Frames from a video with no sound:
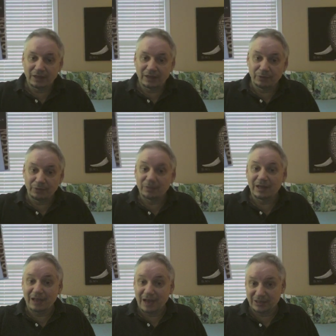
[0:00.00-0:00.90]
put my
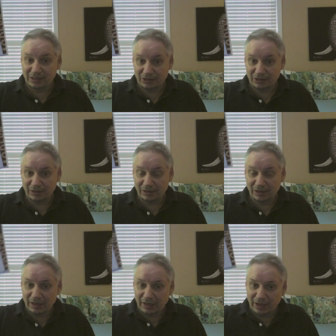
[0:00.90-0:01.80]
glasses on
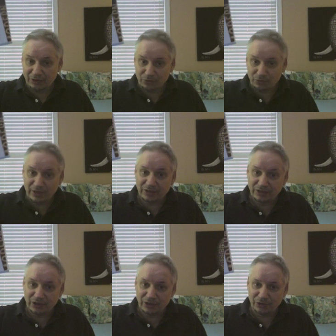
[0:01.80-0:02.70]
and read
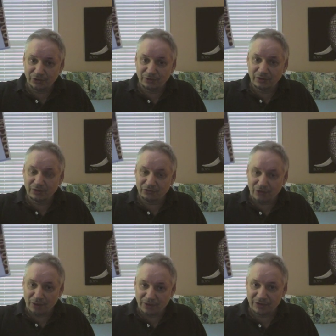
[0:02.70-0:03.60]
to you
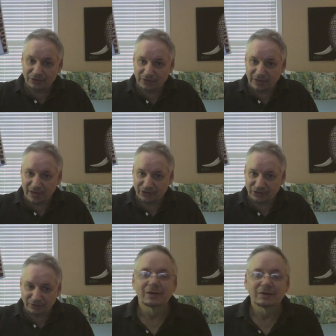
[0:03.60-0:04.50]
from the
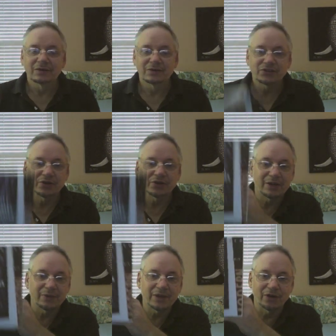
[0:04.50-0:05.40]
introduction. So
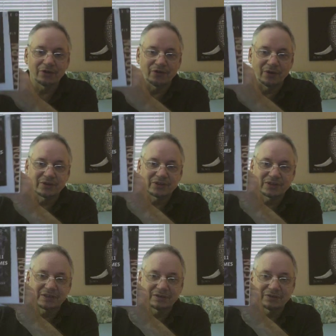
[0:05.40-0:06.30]
here we go,
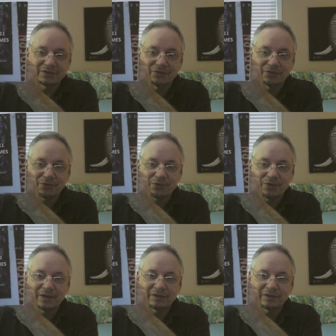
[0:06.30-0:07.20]
folks the
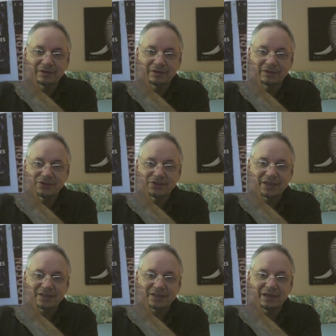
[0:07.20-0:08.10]
real
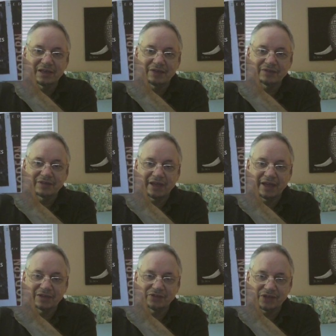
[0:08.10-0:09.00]
1611
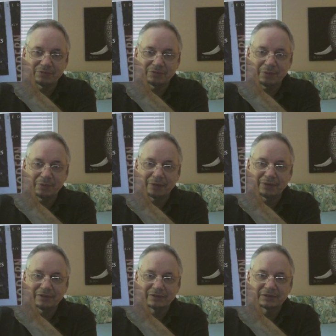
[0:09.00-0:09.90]
King James
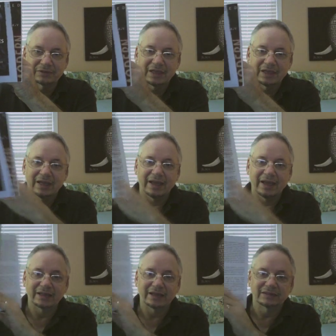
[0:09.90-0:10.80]
Bible.
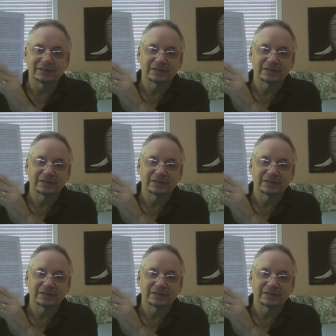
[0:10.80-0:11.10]
And